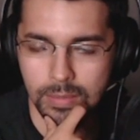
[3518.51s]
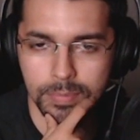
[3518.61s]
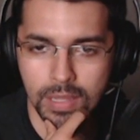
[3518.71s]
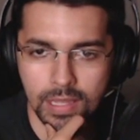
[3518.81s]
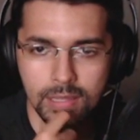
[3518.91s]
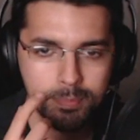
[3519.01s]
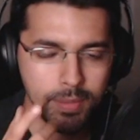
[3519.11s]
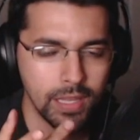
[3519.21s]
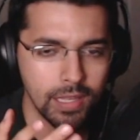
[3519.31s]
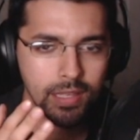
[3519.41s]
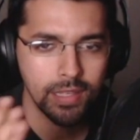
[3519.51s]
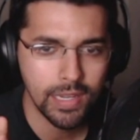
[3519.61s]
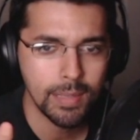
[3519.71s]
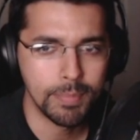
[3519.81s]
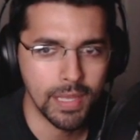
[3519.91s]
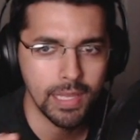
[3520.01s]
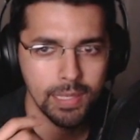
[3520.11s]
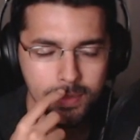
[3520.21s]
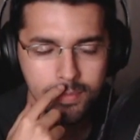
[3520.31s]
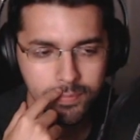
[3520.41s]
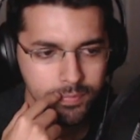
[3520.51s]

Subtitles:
Ba ba da ba,